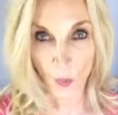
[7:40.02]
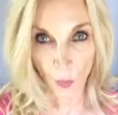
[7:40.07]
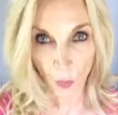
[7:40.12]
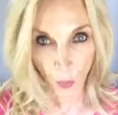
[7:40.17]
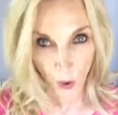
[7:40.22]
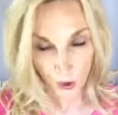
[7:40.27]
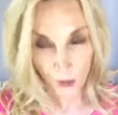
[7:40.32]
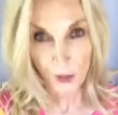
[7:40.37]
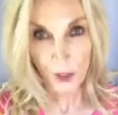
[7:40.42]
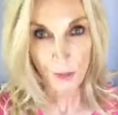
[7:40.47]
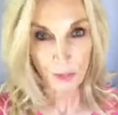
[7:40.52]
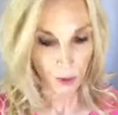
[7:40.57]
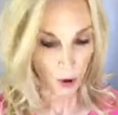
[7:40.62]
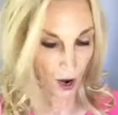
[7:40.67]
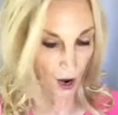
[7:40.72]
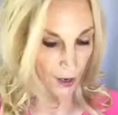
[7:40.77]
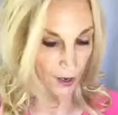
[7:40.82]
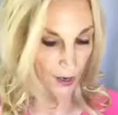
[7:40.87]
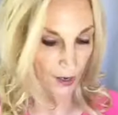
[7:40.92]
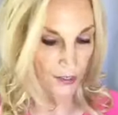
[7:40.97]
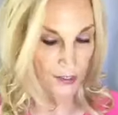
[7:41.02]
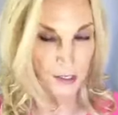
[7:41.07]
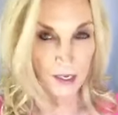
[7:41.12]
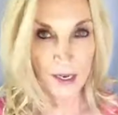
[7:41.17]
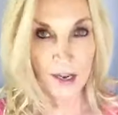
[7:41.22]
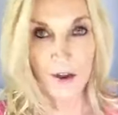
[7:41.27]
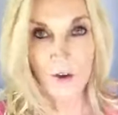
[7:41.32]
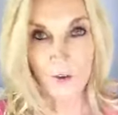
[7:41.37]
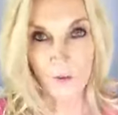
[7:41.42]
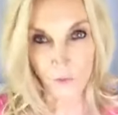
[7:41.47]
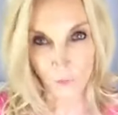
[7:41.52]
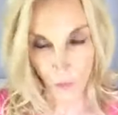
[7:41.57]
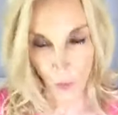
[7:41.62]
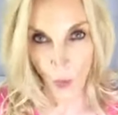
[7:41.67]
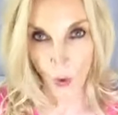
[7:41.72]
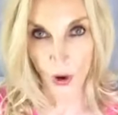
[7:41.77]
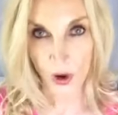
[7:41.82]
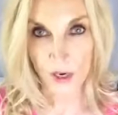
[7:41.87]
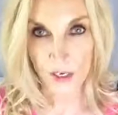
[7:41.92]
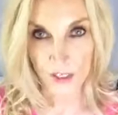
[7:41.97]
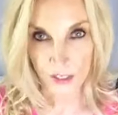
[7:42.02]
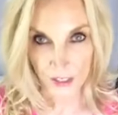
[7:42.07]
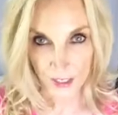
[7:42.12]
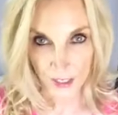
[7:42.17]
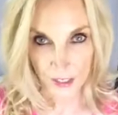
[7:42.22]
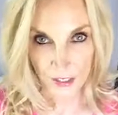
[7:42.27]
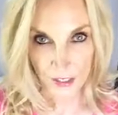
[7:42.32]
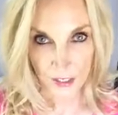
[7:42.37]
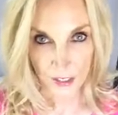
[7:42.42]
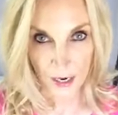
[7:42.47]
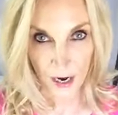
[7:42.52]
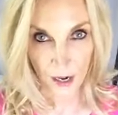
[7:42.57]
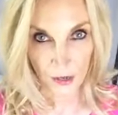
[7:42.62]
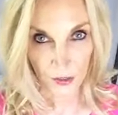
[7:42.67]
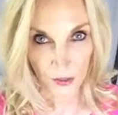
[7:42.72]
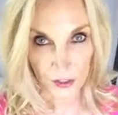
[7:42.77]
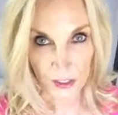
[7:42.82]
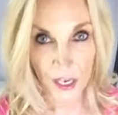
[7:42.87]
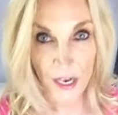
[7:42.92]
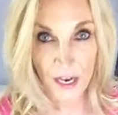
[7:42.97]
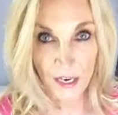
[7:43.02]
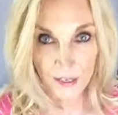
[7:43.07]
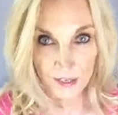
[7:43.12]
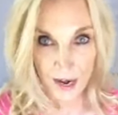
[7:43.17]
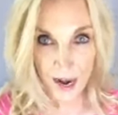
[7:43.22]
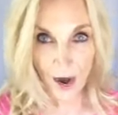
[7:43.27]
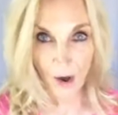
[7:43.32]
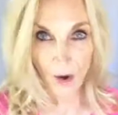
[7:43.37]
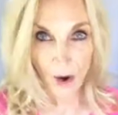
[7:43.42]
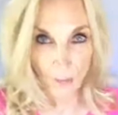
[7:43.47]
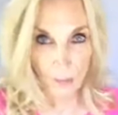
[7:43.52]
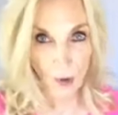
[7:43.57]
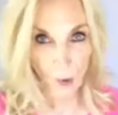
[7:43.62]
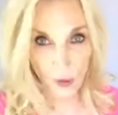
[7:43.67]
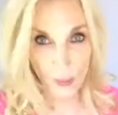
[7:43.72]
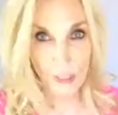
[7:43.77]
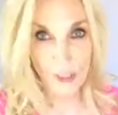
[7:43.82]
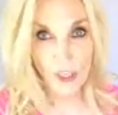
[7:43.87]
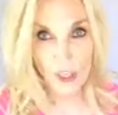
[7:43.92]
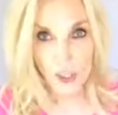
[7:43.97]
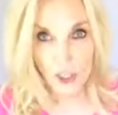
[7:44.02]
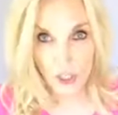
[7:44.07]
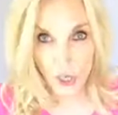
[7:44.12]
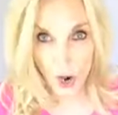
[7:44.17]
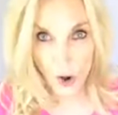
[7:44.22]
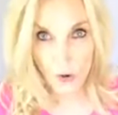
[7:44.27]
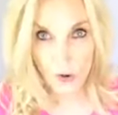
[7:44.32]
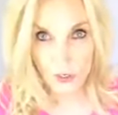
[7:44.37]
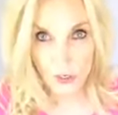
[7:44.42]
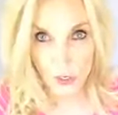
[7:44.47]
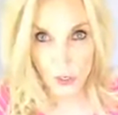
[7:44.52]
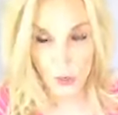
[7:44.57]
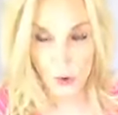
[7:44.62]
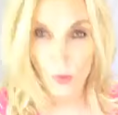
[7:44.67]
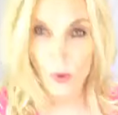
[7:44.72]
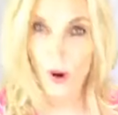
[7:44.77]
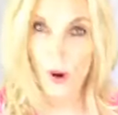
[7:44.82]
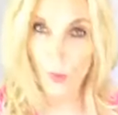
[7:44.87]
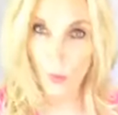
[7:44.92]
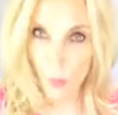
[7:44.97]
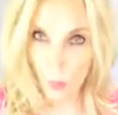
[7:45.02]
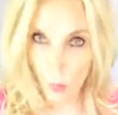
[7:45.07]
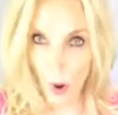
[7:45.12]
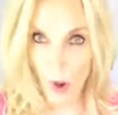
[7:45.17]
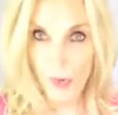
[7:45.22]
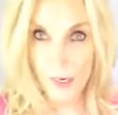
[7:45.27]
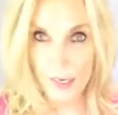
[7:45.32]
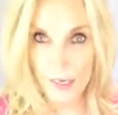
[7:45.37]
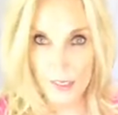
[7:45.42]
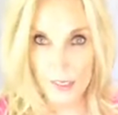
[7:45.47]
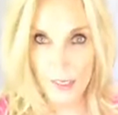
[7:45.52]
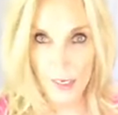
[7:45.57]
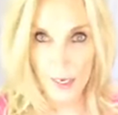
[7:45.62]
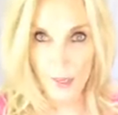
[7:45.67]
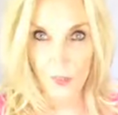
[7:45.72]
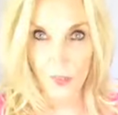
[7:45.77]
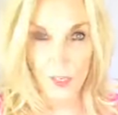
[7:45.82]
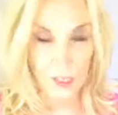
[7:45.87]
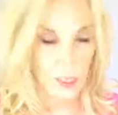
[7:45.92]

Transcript: worth of products for sixty dollars. Now, I'm going to show you what is in